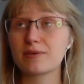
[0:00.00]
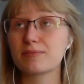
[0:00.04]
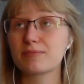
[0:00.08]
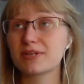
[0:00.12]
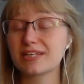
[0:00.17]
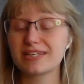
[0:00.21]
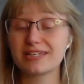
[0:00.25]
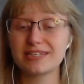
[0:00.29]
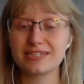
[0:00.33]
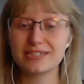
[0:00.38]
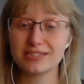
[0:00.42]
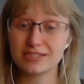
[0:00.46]

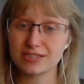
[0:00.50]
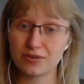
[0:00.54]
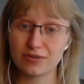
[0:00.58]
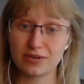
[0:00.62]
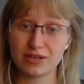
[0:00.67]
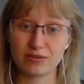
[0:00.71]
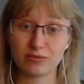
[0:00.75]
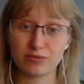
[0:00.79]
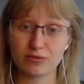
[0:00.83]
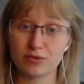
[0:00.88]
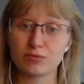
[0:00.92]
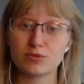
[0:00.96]
Please go
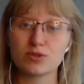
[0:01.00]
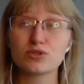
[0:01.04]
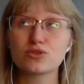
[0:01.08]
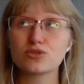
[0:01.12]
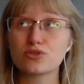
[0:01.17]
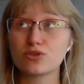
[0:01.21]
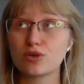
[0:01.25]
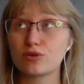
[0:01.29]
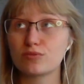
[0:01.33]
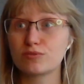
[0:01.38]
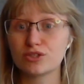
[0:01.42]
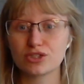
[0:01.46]
give them
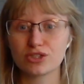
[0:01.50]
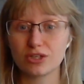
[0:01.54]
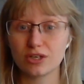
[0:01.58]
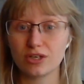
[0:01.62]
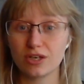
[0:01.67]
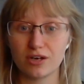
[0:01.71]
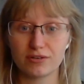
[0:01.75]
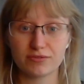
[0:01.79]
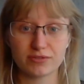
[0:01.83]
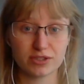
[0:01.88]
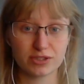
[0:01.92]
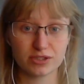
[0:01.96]
so much
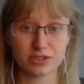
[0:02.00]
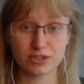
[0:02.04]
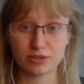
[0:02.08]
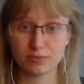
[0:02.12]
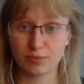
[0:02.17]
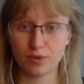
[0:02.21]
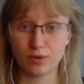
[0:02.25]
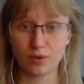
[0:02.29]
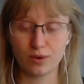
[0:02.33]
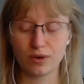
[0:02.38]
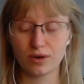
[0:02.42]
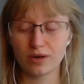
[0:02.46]
love and
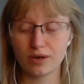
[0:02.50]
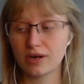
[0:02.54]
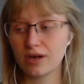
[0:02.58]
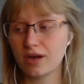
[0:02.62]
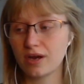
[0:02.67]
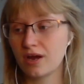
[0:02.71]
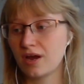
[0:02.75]
support.